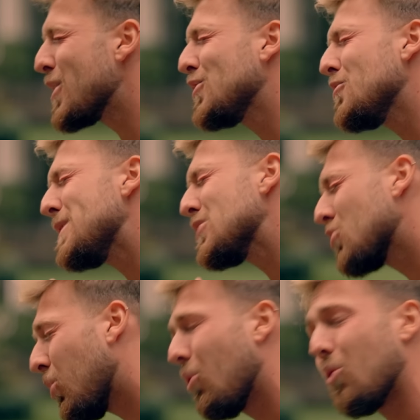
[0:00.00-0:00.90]
because you've been
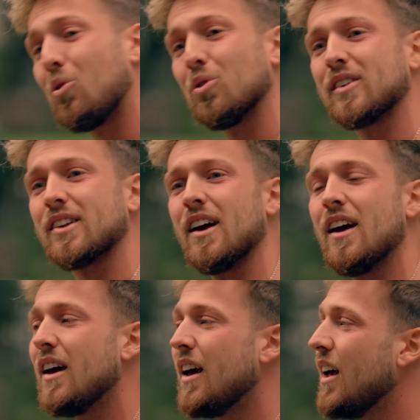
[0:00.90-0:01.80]
caught. It's not.
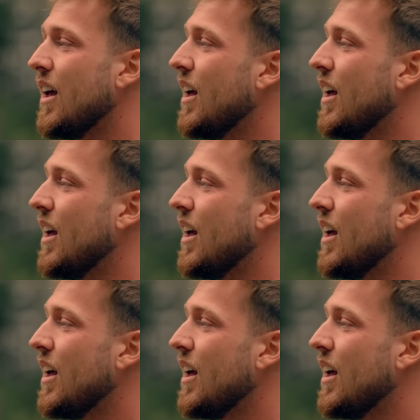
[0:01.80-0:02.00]
I.